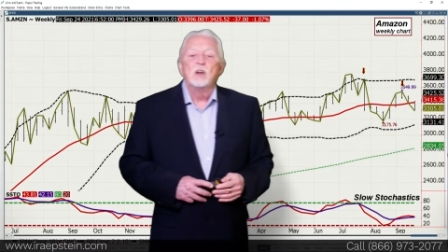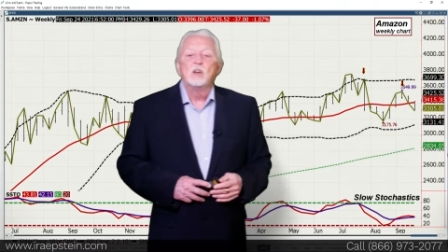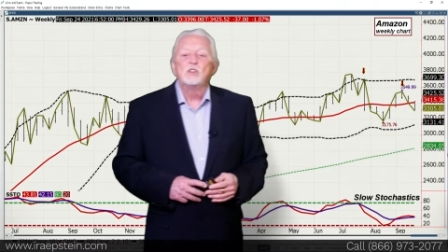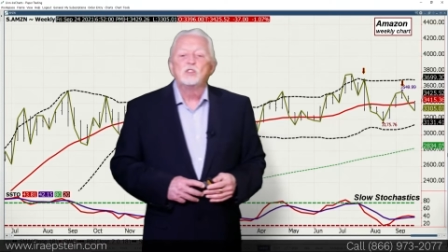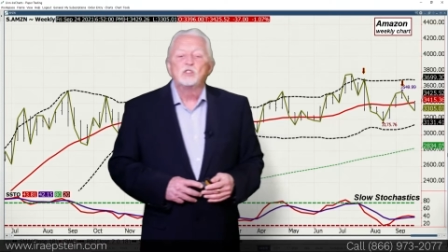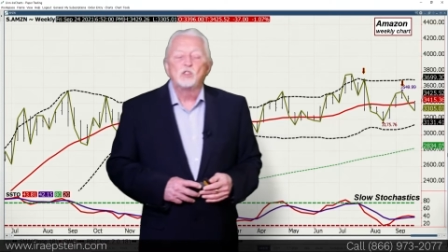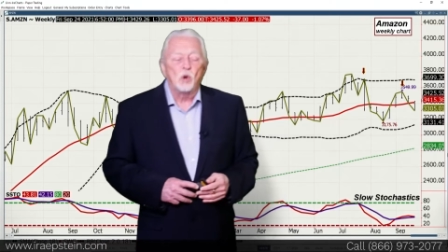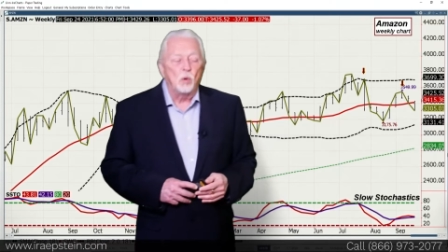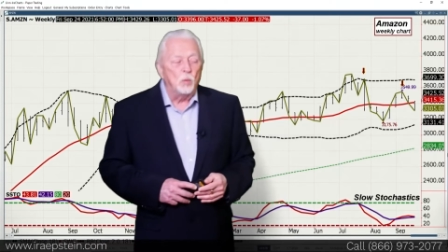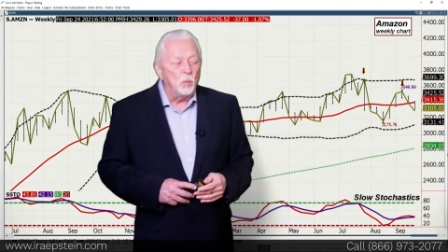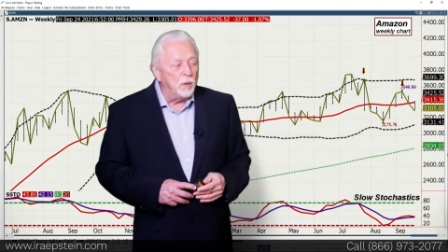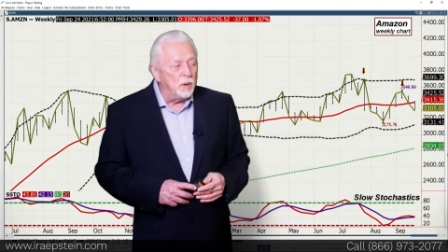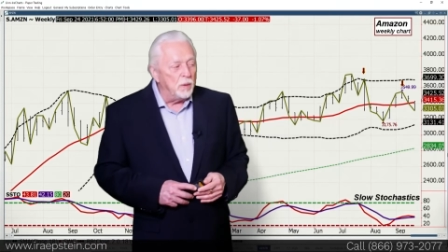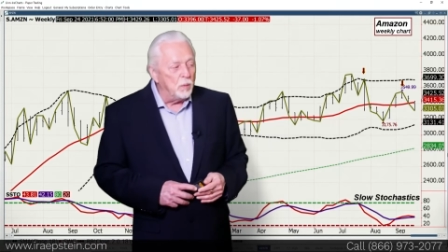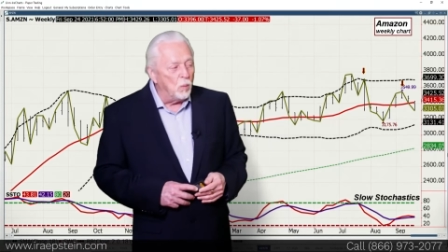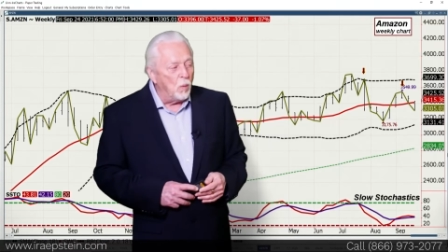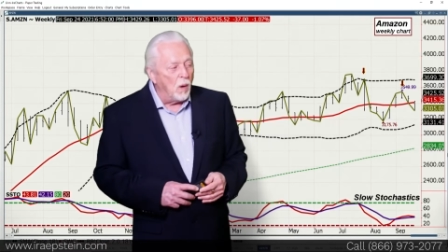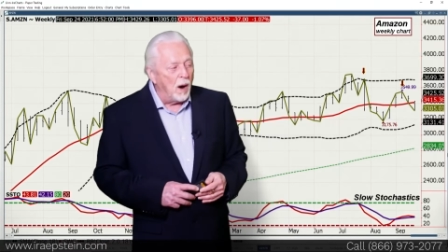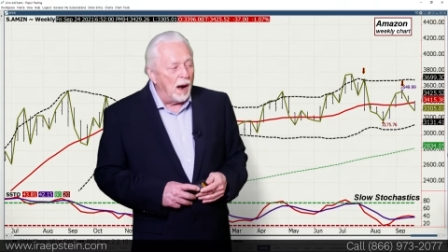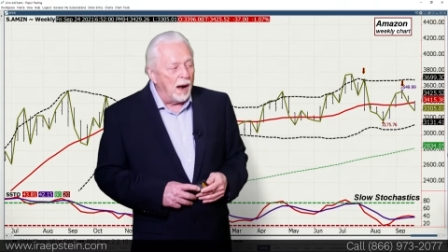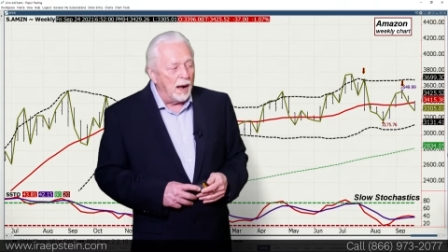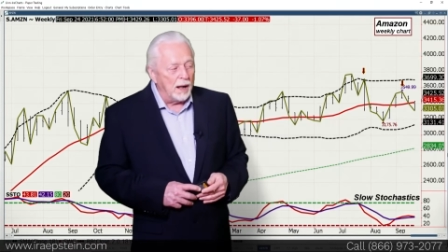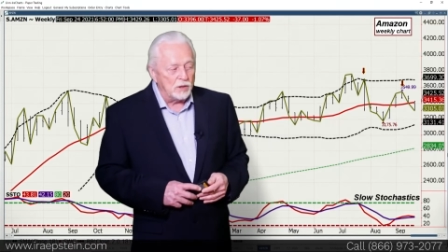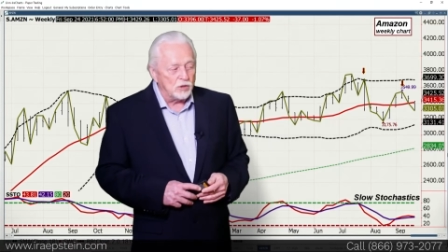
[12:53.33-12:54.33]
So we
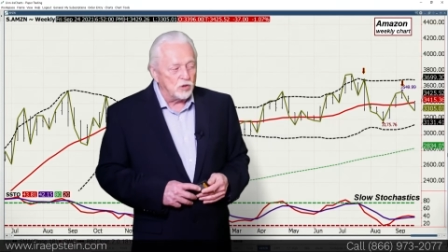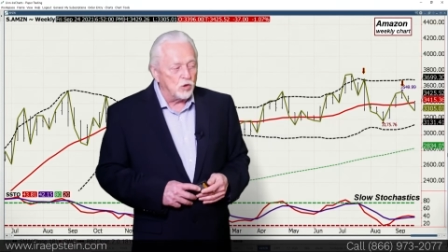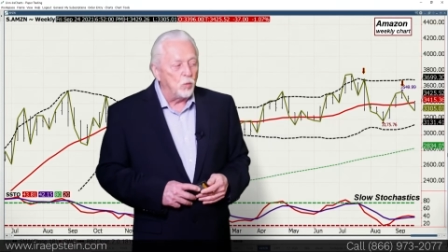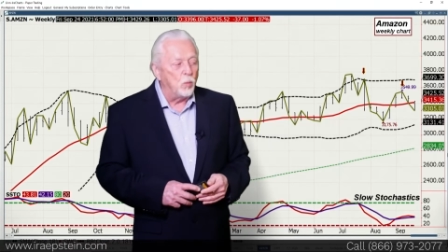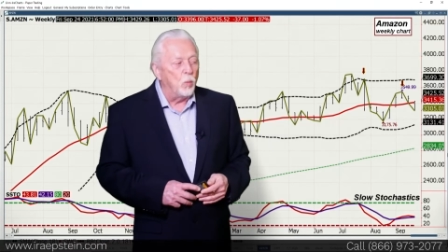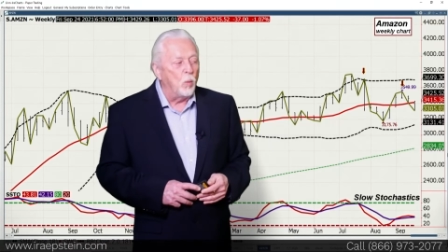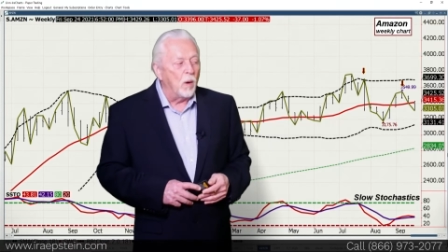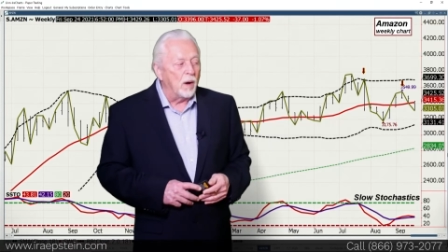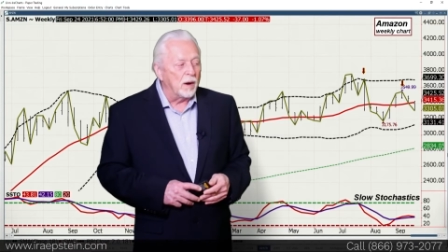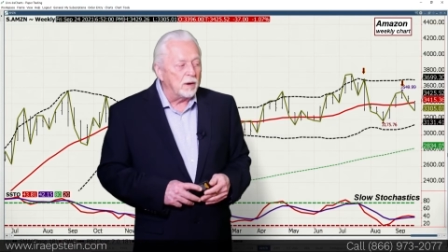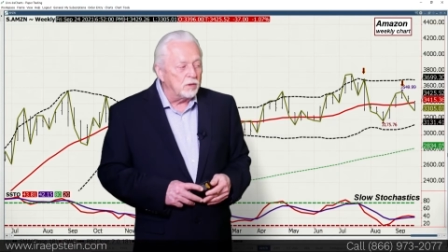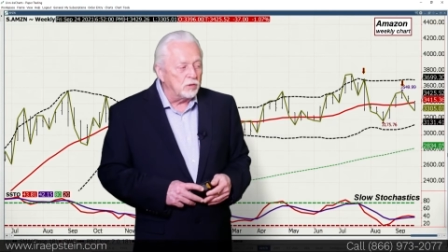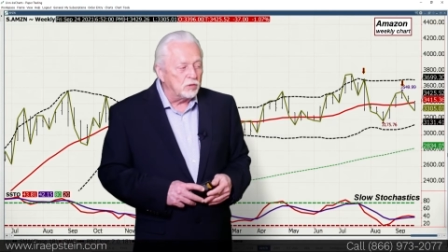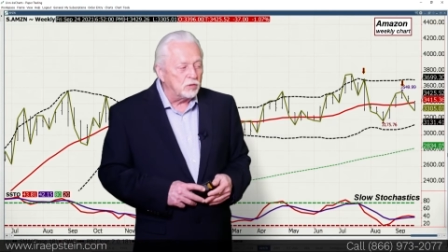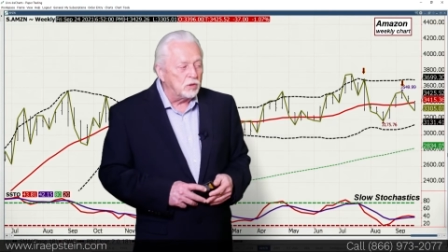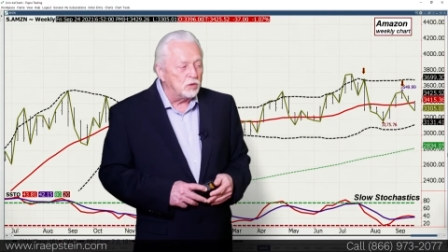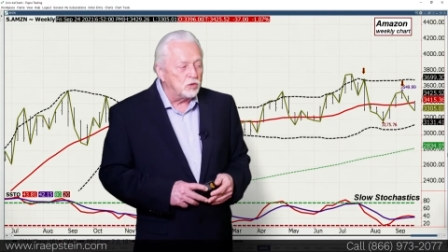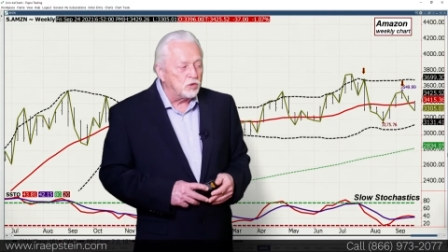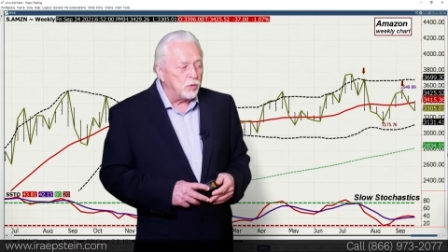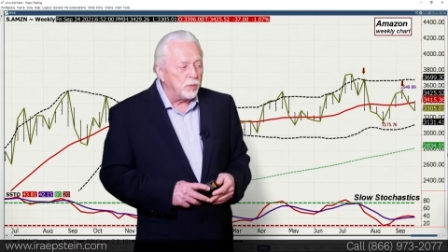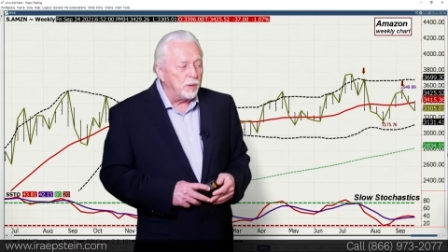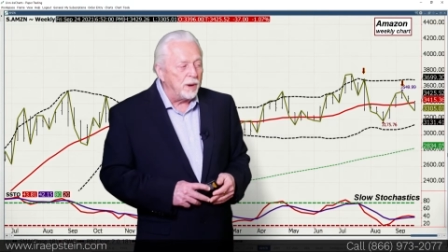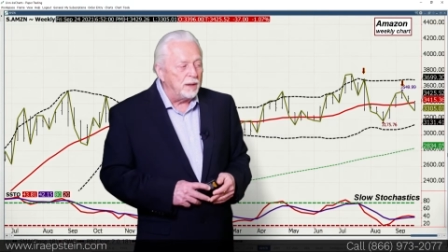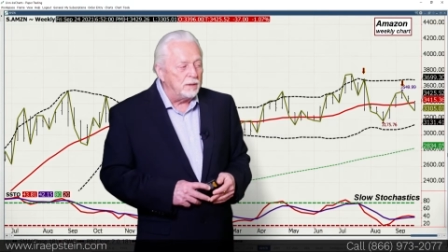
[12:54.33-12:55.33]
watch. What is the
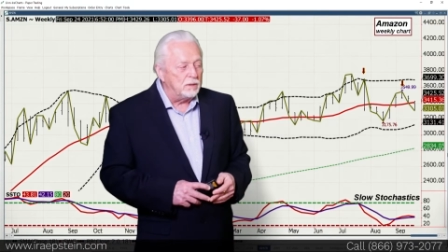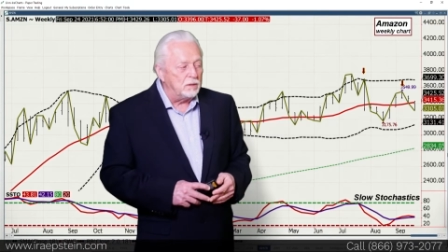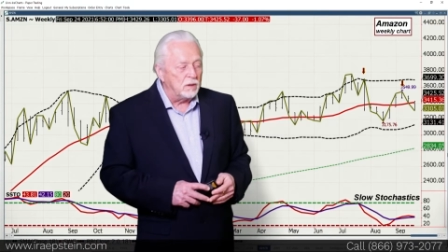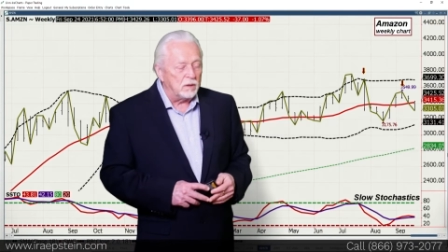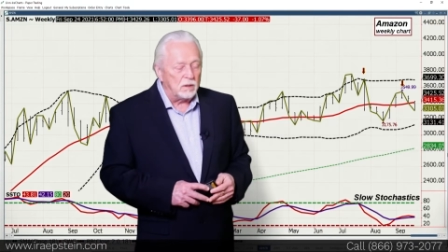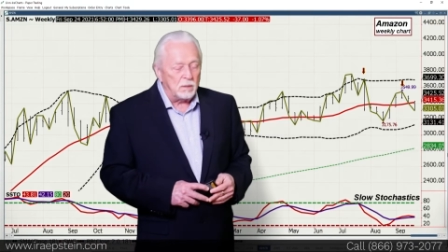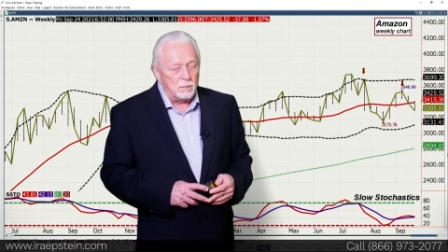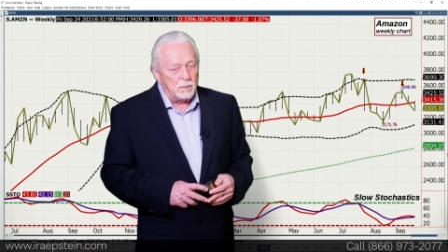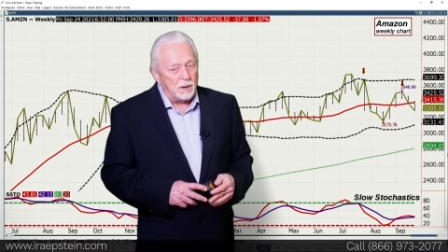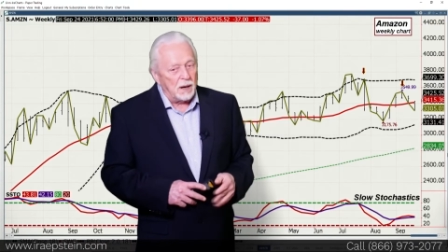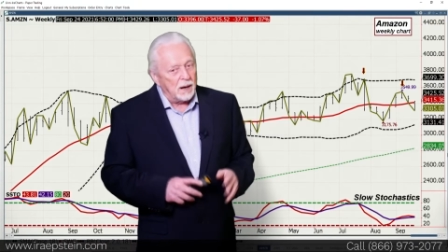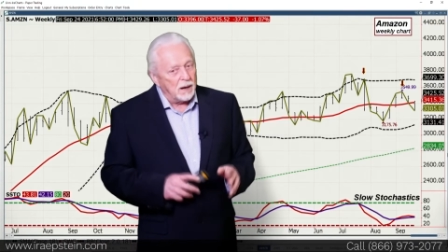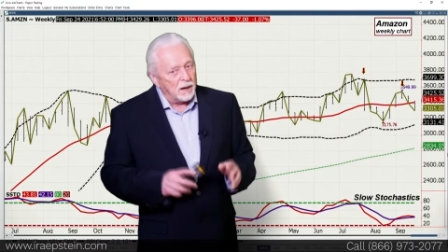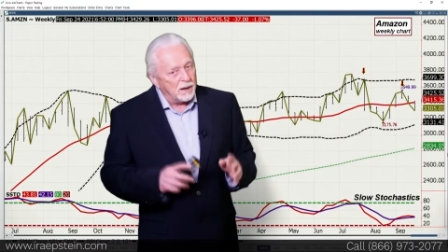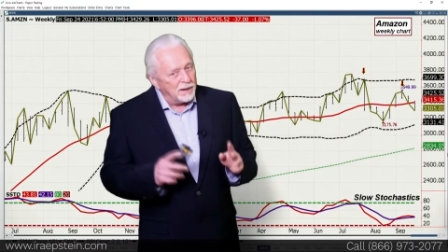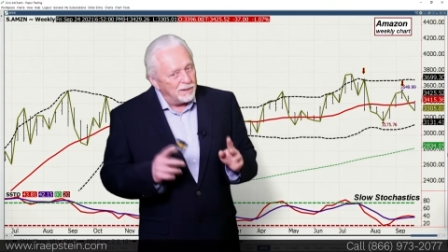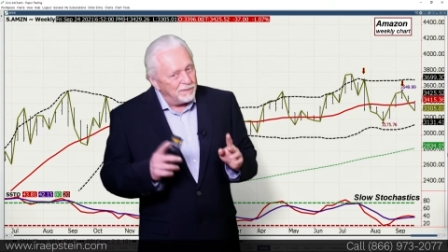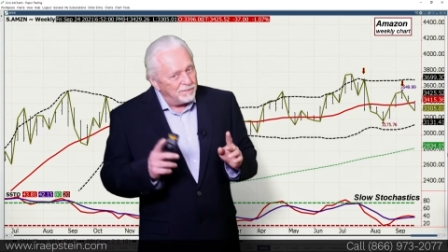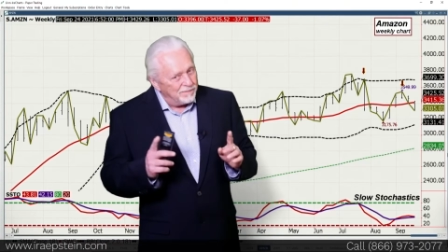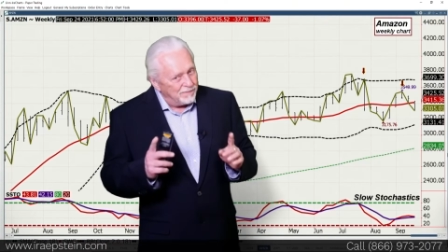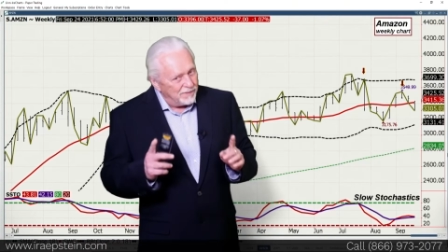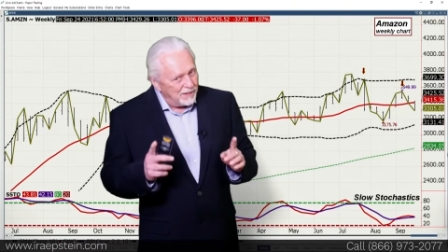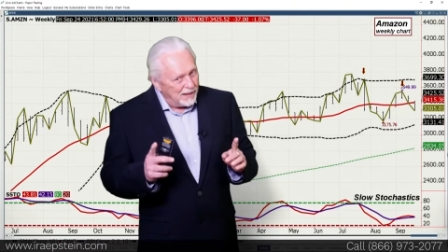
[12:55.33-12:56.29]
trend of the market?